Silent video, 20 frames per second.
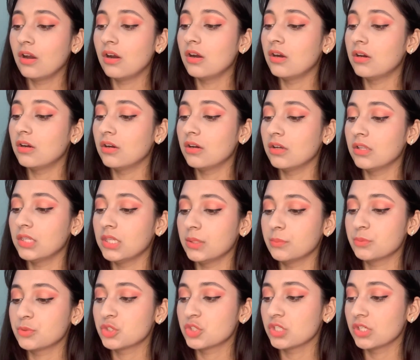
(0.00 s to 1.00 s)
hi lip
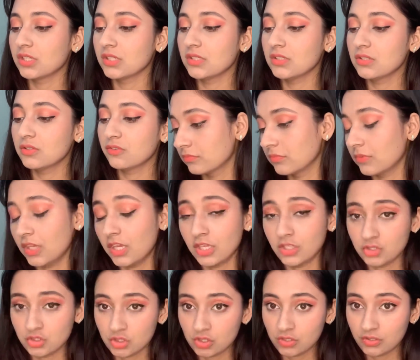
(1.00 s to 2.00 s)
shade
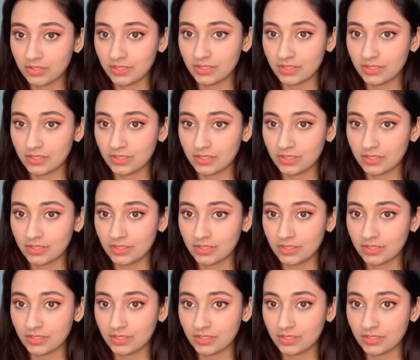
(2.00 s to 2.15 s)
Angel Red.